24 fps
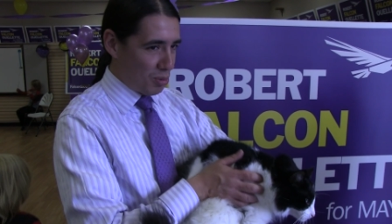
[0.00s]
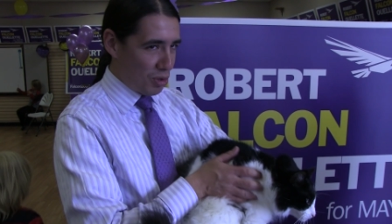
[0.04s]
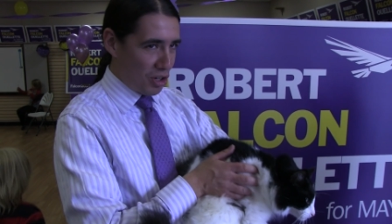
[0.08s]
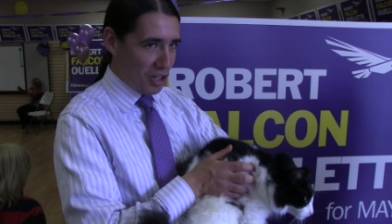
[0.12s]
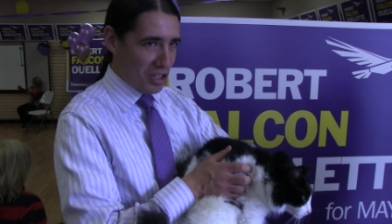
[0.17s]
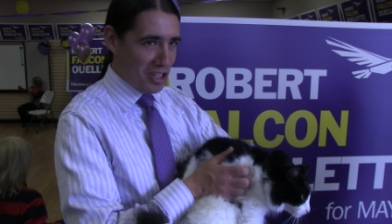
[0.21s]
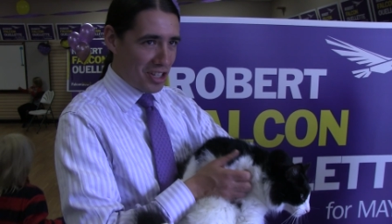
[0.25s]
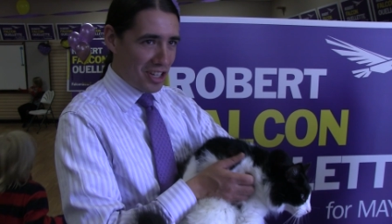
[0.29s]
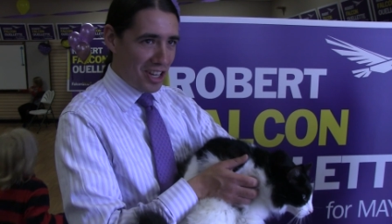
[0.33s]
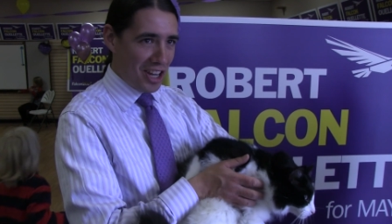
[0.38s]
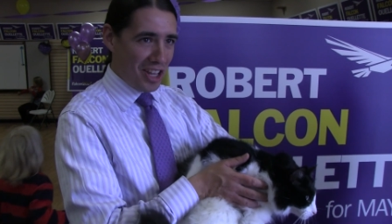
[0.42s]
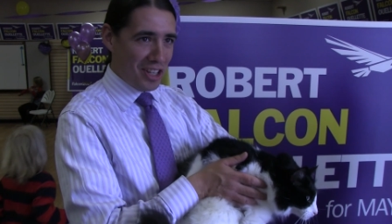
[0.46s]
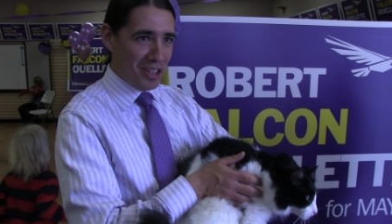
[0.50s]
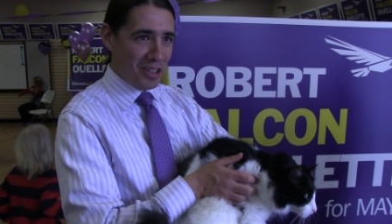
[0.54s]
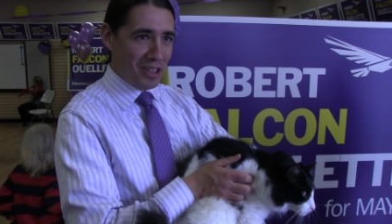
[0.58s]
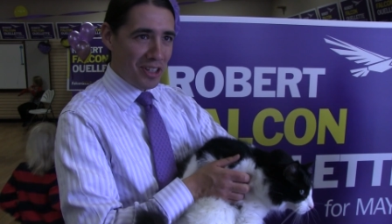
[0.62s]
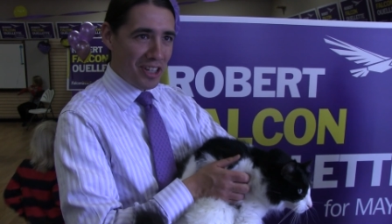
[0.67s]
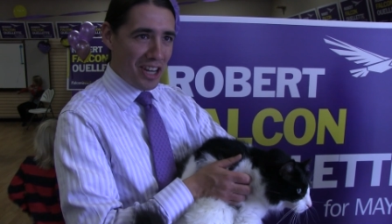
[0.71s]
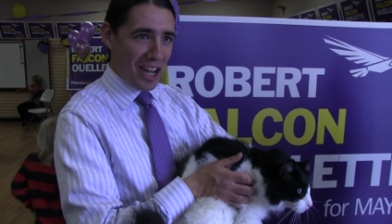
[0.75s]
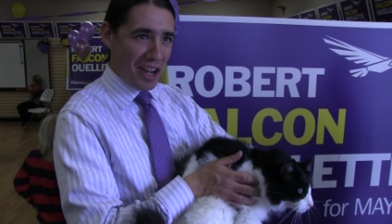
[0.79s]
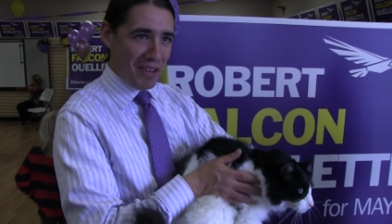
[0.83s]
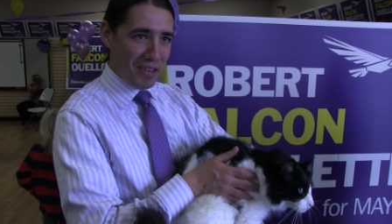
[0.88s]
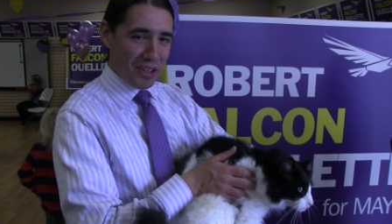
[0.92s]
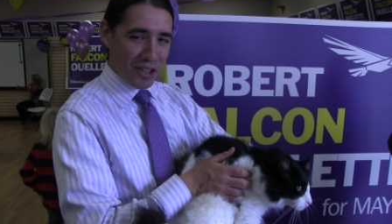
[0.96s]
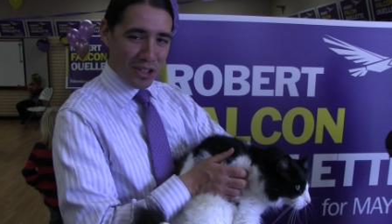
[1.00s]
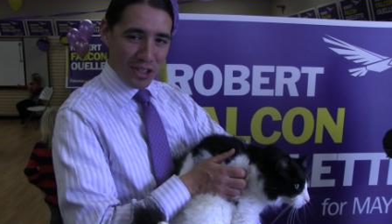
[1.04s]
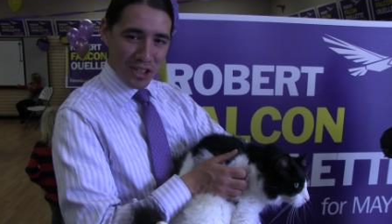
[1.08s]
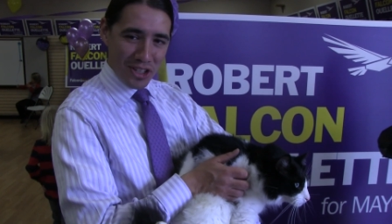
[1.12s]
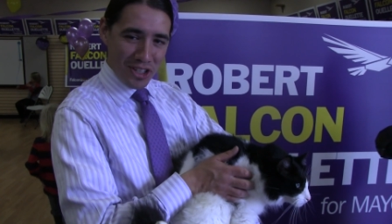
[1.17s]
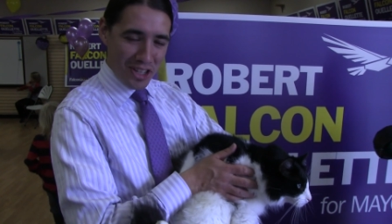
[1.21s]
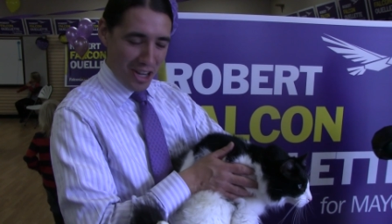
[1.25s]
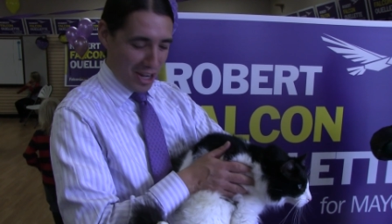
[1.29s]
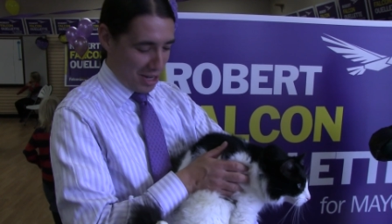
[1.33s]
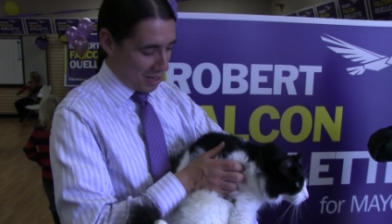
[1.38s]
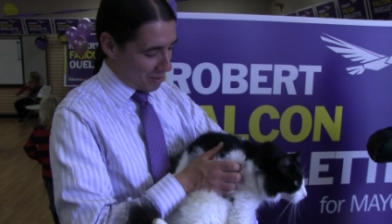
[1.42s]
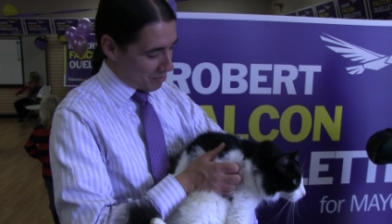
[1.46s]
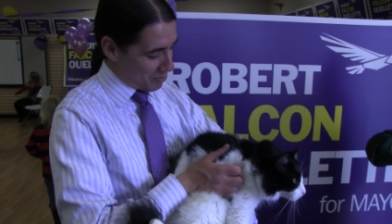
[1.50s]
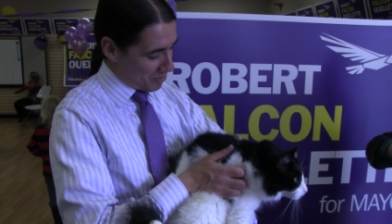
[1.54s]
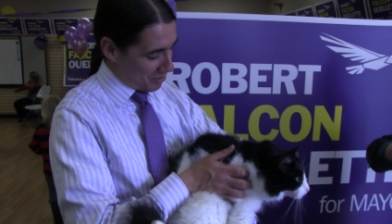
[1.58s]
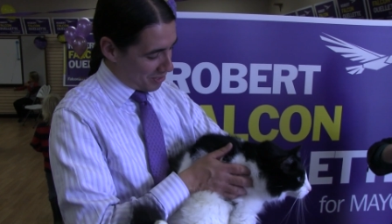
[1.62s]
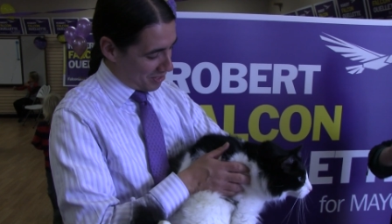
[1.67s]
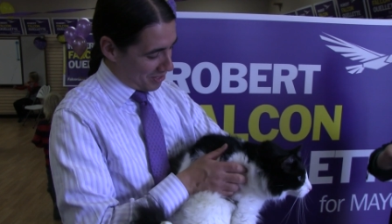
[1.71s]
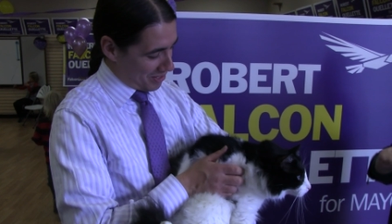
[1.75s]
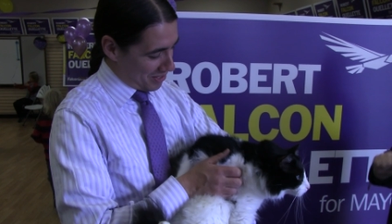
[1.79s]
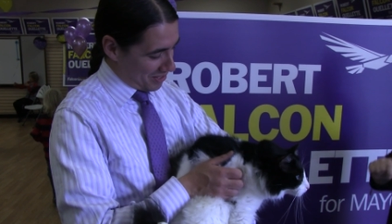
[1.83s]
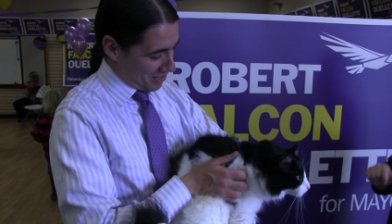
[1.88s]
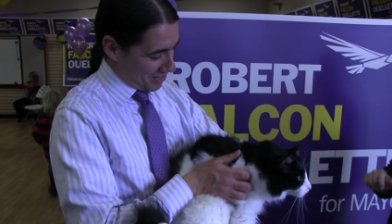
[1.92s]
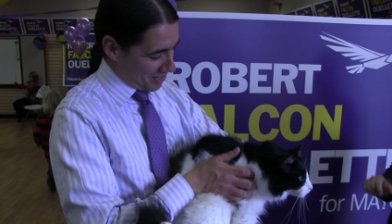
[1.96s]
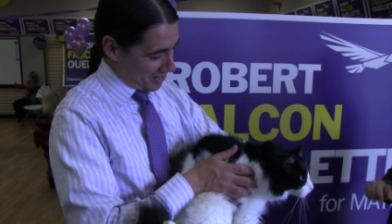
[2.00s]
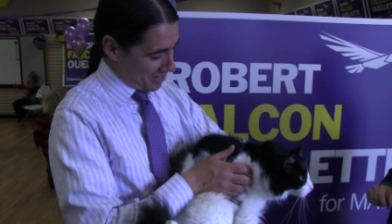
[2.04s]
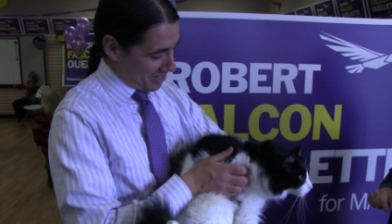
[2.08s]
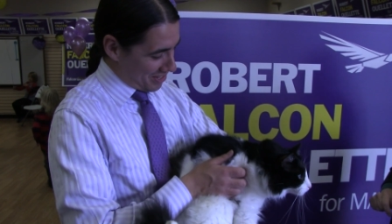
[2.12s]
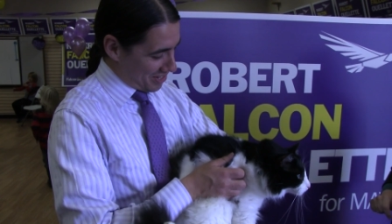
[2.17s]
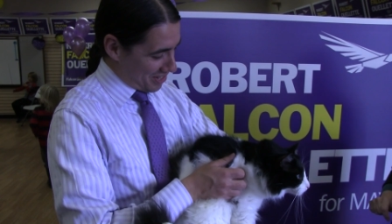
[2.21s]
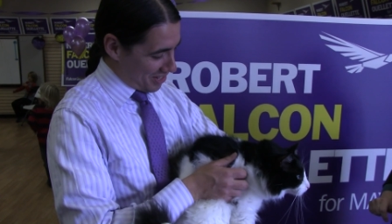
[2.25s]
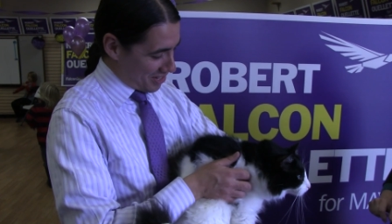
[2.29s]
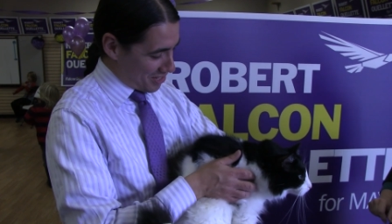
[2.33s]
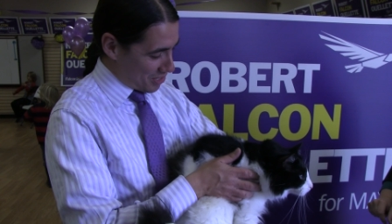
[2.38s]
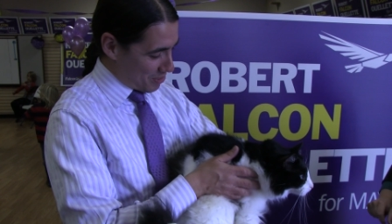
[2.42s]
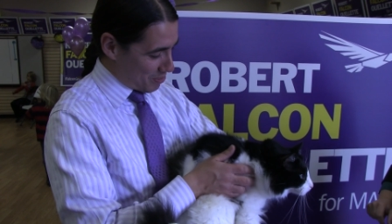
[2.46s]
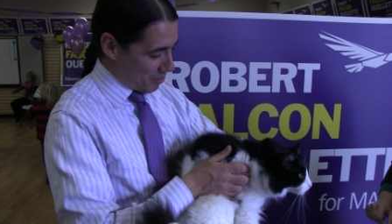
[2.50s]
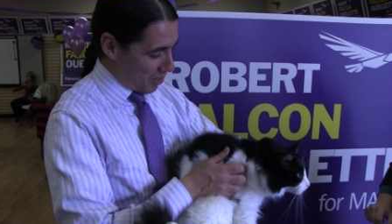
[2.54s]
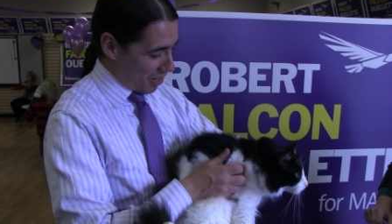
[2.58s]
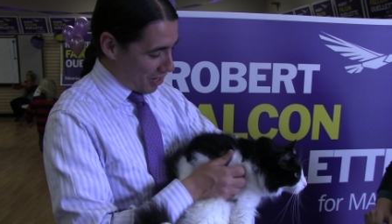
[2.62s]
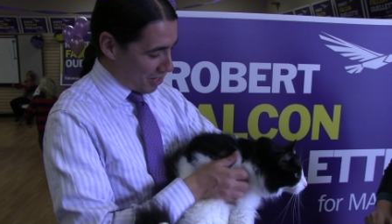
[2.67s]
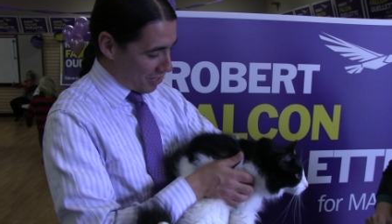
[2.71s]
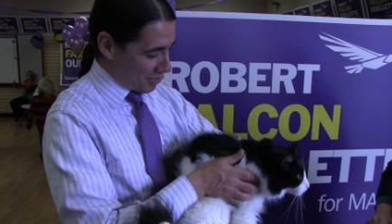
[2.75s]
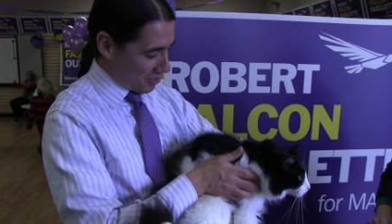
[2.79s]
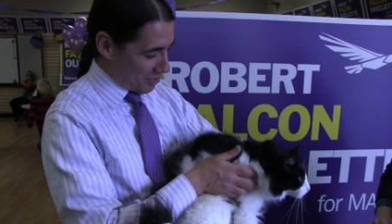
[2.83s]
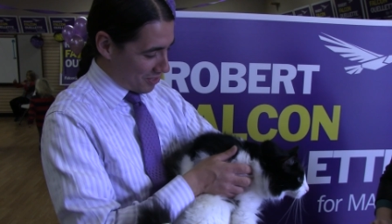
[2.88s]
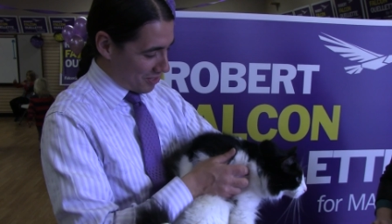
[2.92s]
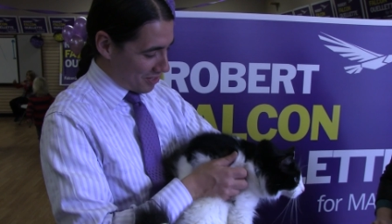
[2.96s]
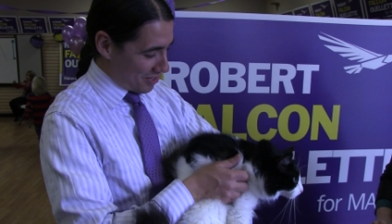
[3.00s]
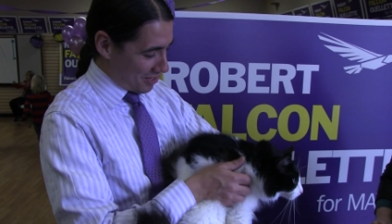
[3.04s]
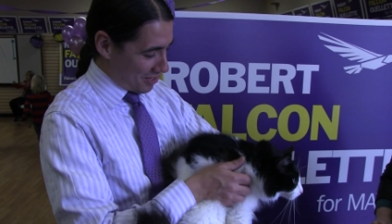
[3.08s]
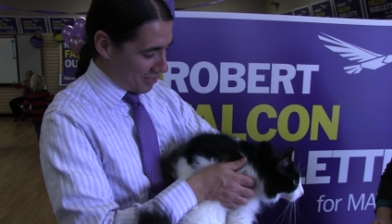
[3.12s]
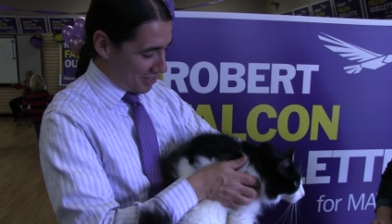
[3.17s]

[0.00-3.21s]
work together and have a good time. Hey, Tobias.